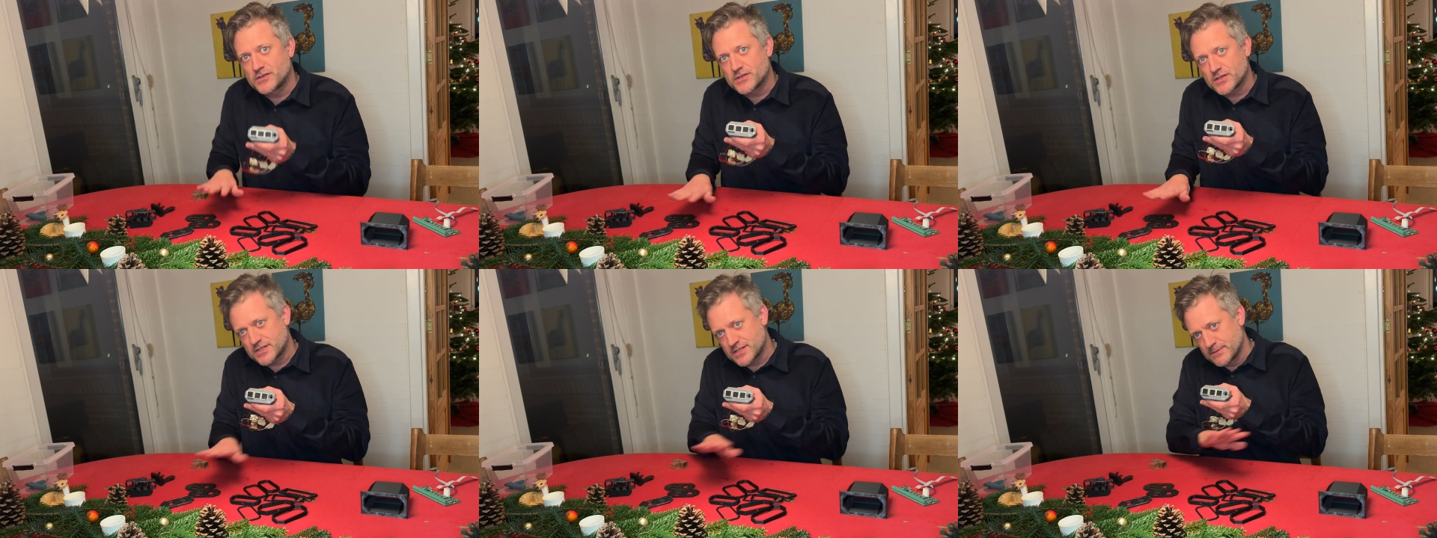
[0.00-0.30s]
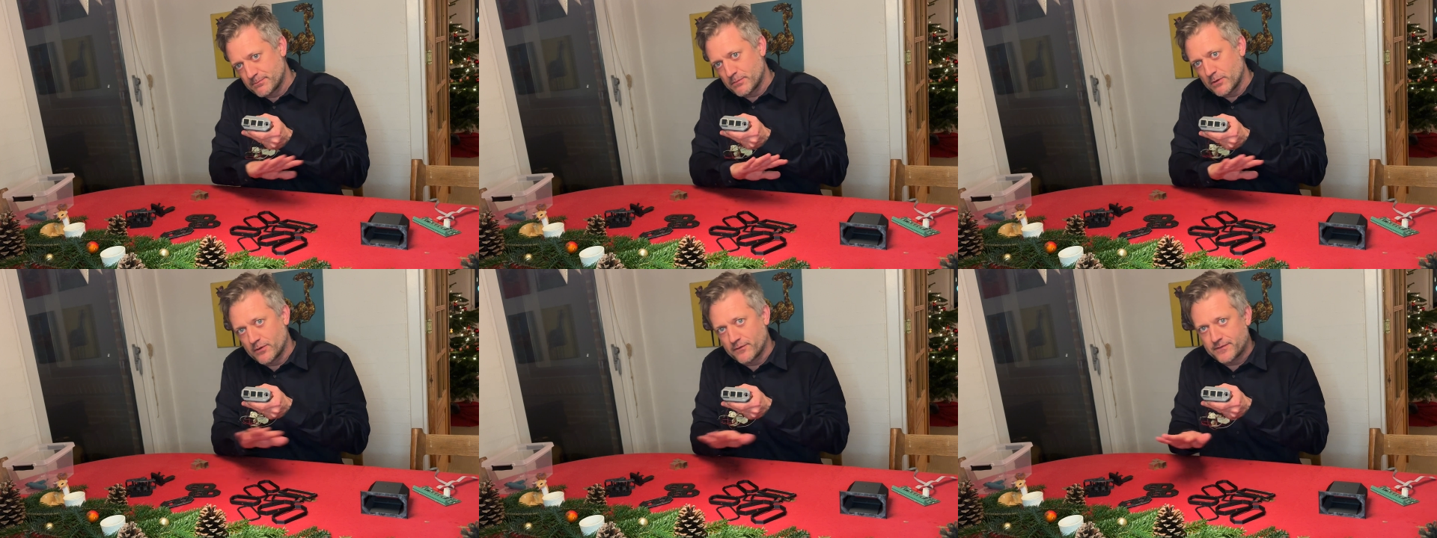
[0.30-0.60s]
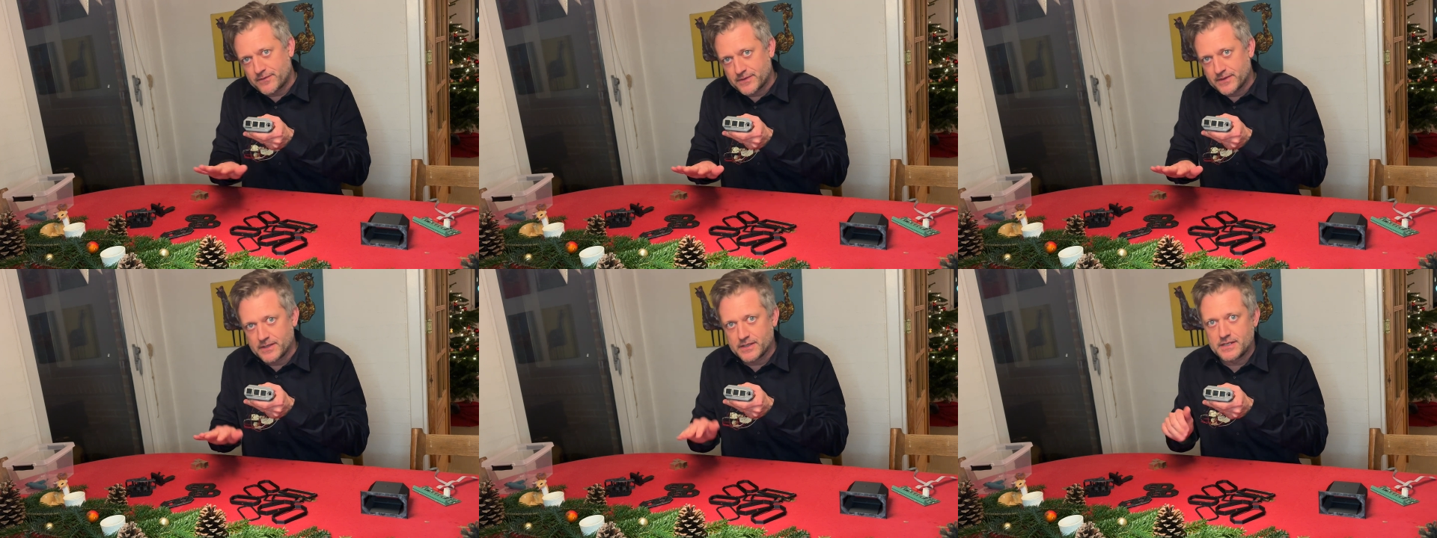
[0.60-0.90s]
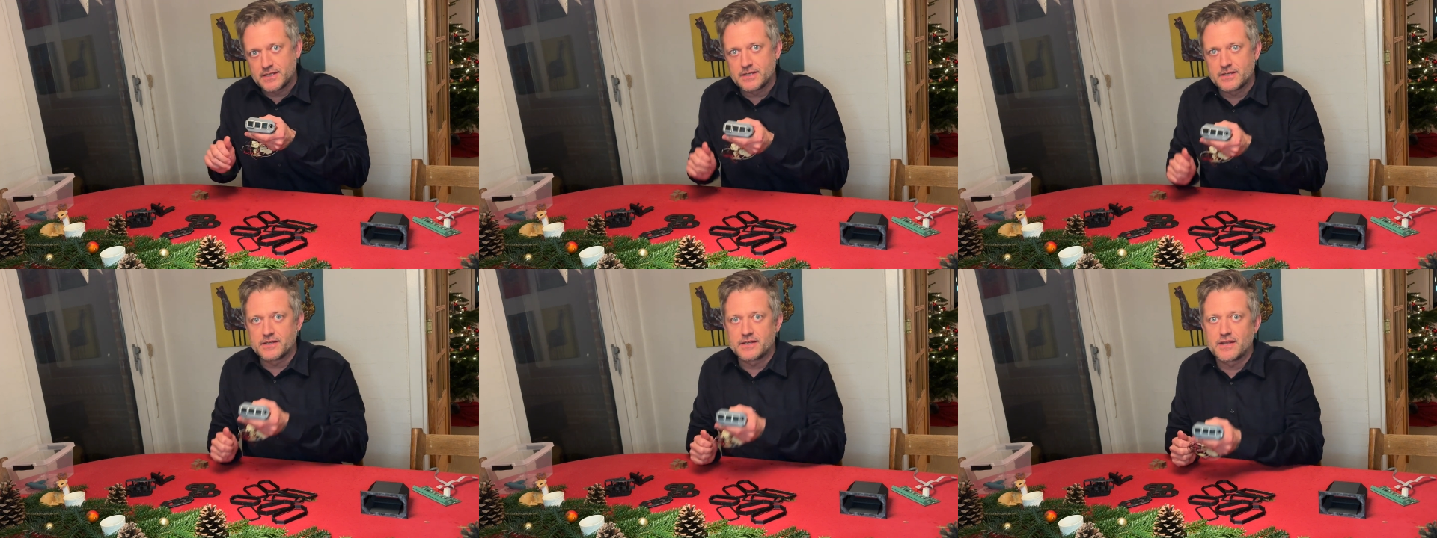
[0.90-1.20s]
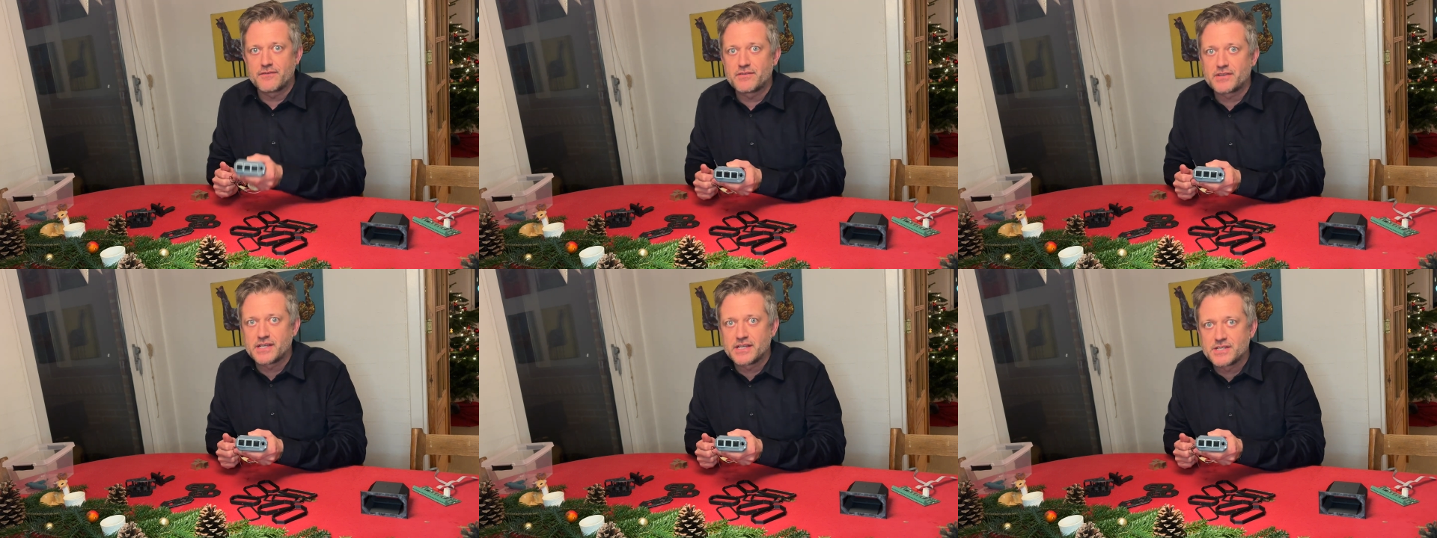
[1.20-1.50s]
just above the uh,
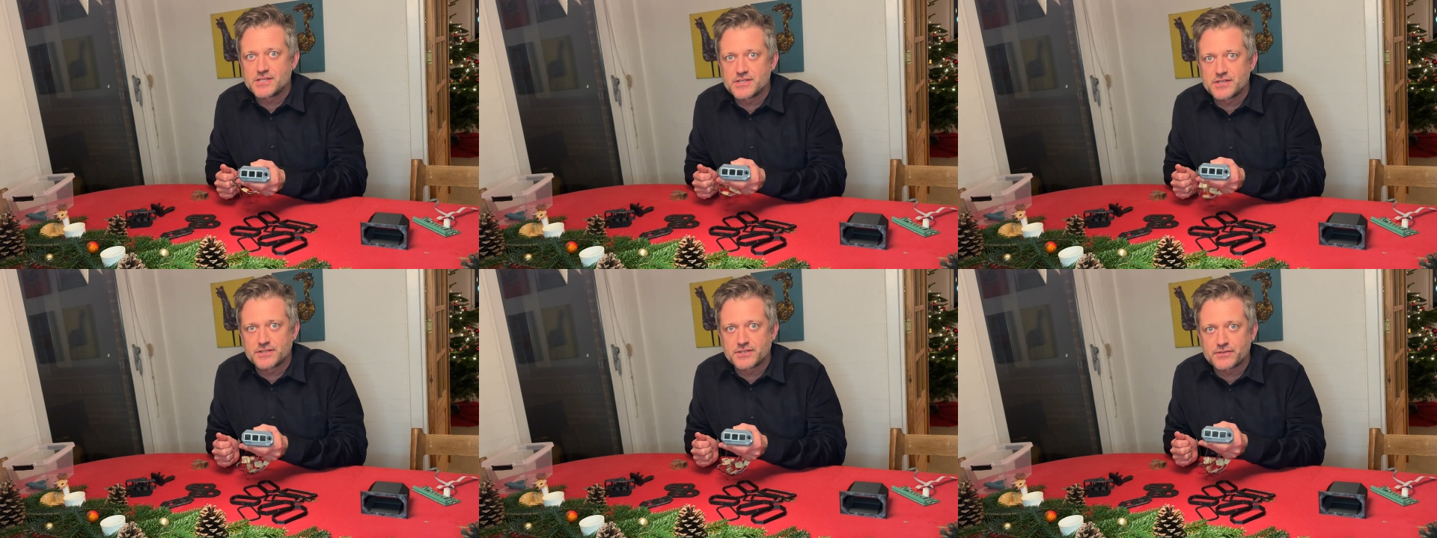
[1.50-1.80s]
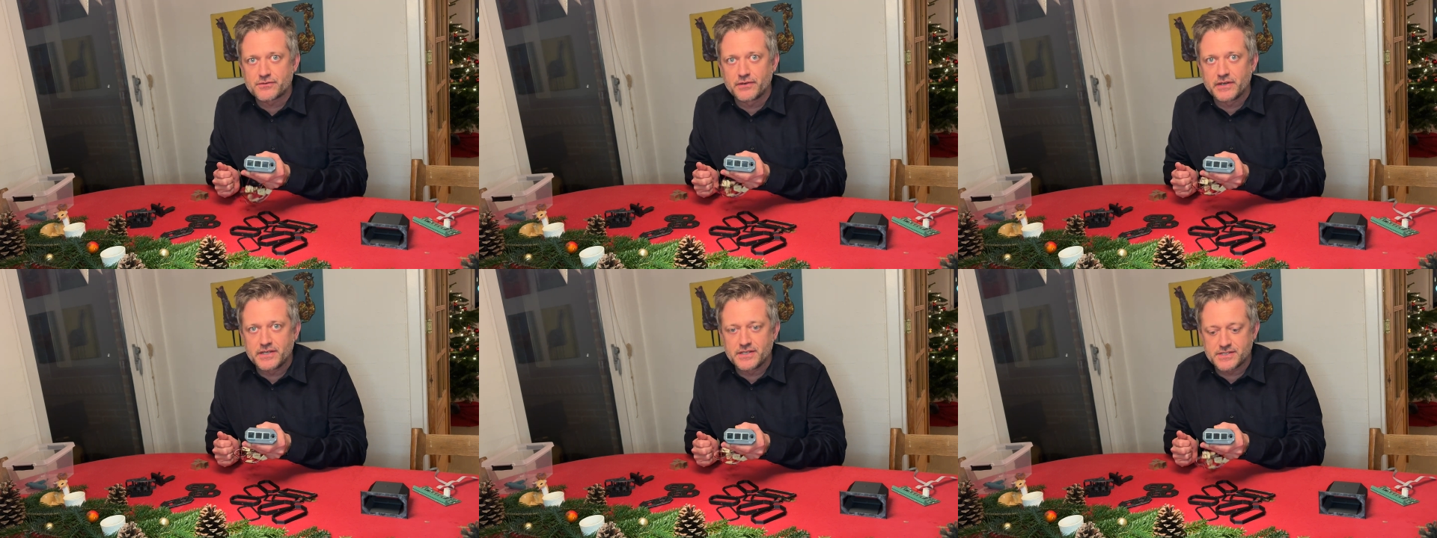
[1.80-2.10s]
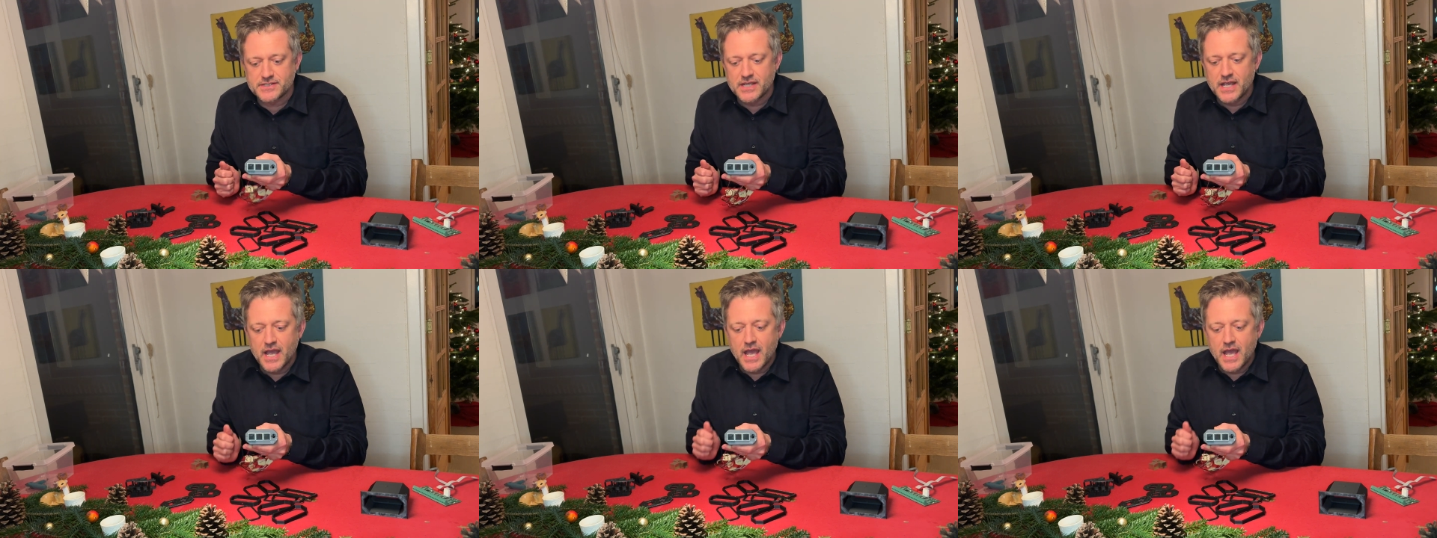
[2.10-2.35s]
navigation screens